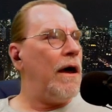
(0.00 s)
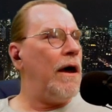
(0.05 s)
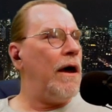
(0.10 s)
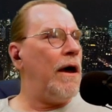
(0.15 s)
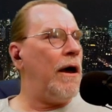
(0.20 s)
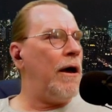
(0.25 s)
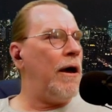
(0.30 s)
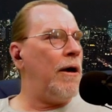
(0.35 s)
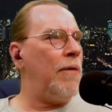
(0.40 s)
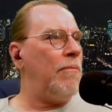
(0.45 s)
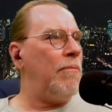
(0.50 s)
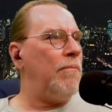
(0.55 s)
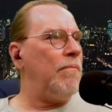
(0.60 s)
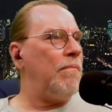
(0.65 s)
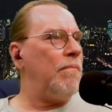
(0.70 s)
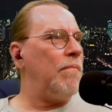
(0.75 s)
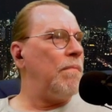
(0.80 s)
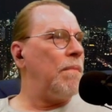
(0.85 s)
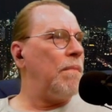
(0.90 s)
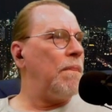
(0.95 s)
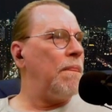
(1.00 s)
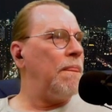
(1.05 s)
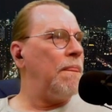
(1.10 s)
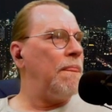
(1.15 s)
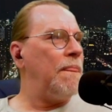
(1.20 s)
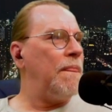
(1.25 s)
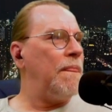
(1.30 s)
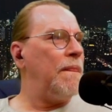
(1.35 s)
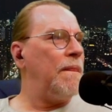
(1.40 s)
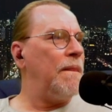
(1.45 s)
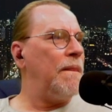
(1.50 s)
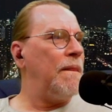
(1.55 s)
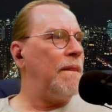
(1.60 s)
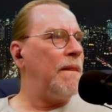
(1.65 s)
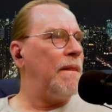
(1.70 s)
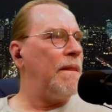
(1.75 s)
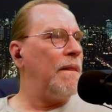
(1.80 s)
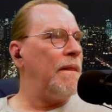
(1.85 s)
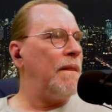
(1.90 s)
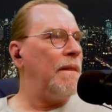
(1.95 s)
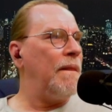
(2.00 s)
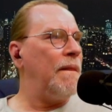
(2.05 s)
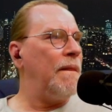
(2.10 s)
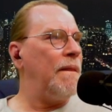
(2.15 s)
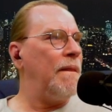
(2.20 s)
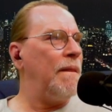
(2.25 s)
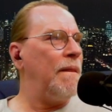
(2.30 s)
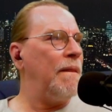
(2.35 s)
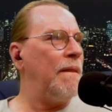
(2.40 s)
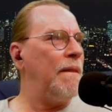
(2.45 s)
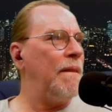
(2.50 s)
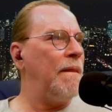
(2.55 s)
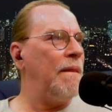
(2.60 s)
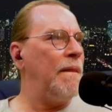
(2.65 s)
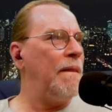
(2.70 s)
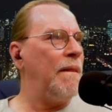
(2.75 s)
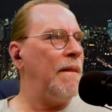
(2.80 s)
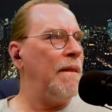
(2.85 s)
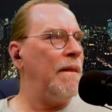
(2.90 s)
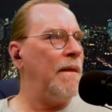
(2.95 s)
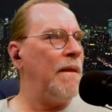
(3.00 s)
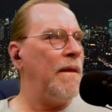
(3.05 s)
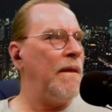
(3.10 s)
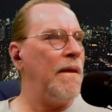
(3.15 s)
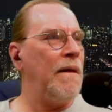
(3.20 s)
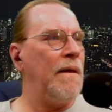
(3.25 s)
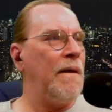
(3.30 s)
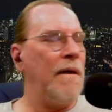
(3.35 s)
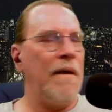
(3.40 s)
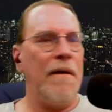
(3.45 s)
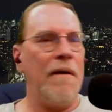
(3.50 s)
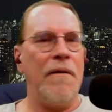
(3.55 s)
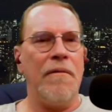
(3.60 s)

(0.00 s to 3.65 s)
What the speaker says: The person shown says nothing.